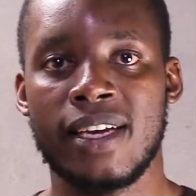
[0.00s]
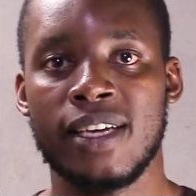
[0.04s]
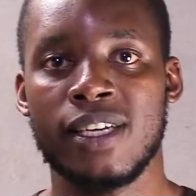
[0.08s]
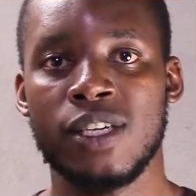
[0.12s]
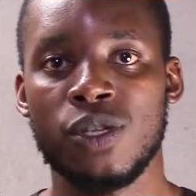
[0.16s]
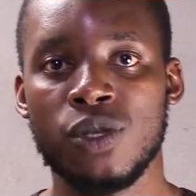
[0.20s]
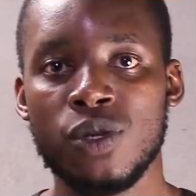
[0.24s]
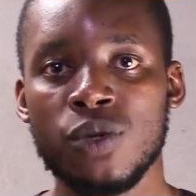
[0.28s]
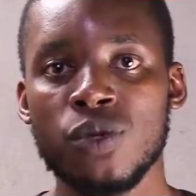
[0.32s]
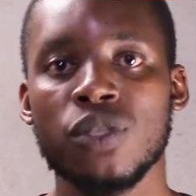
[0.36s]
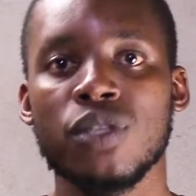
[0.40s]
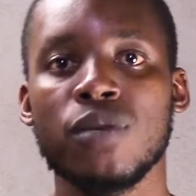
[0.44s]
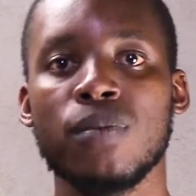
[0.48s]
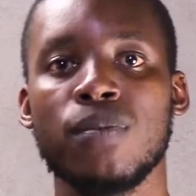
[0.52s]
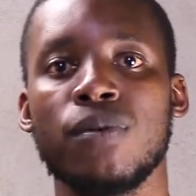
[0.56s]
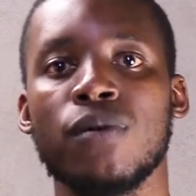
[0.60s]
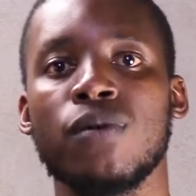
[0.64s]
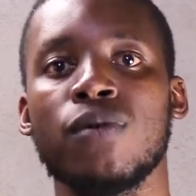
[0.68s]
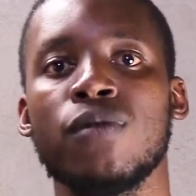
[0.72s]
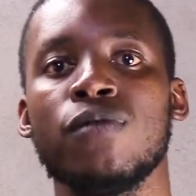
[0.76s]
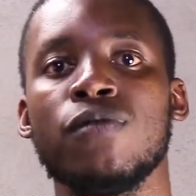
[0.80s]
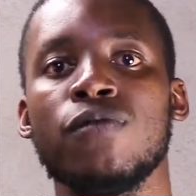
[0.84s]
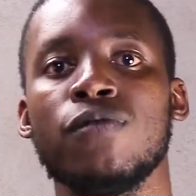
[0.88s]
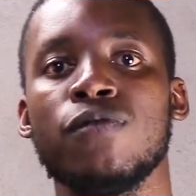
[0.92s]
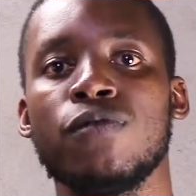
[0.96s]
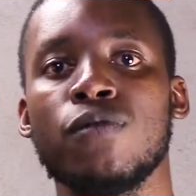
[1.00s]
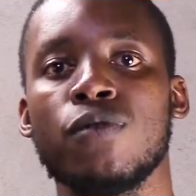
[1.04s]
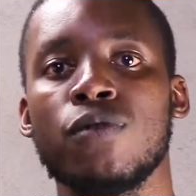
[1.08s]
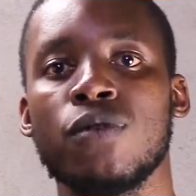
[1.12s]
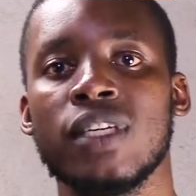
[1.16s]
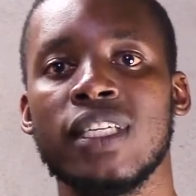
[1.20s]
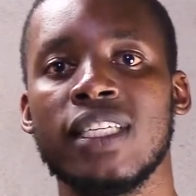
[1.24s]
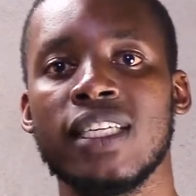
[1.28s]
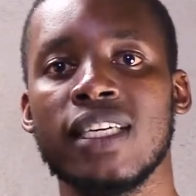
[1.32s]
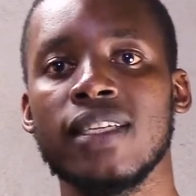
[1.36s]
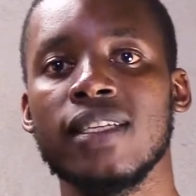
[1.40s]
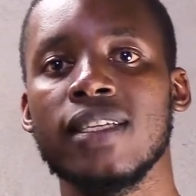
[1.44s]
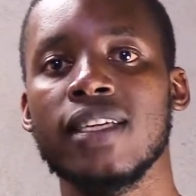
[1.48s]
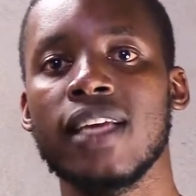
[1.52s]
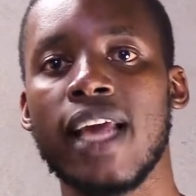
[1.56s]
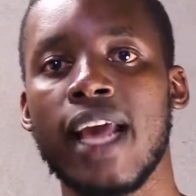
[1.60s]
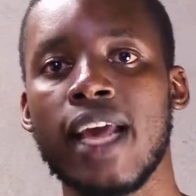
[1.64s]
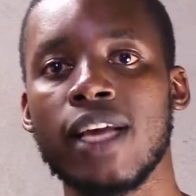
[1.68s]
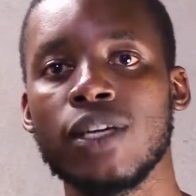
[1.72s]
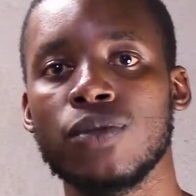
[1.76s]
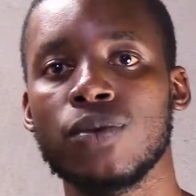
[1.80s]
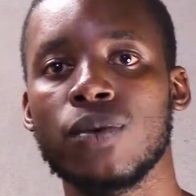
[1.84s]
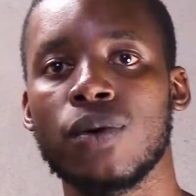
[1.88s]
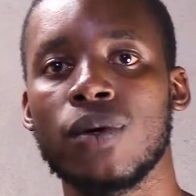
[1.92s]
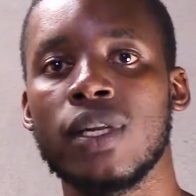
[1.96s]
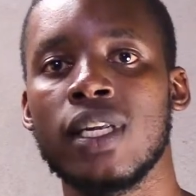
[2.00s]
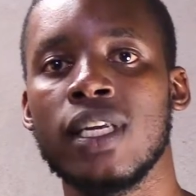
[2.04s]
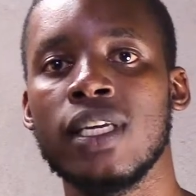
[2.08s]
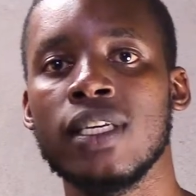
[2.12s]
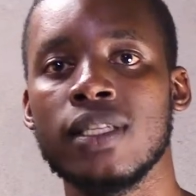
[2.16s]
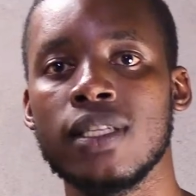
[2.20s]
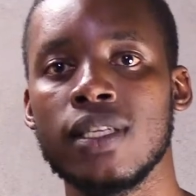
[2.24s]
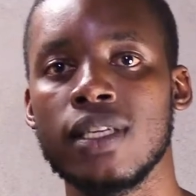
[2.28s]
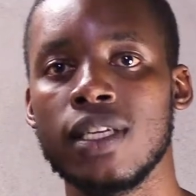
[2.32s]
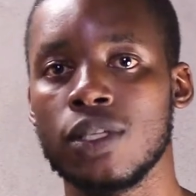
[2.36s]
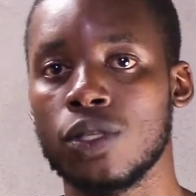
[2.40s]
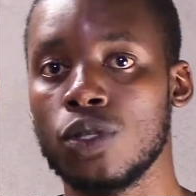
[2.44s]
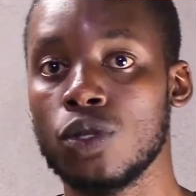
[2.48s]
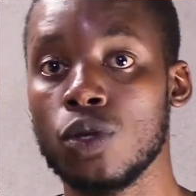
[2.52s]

Usable for just casual listening,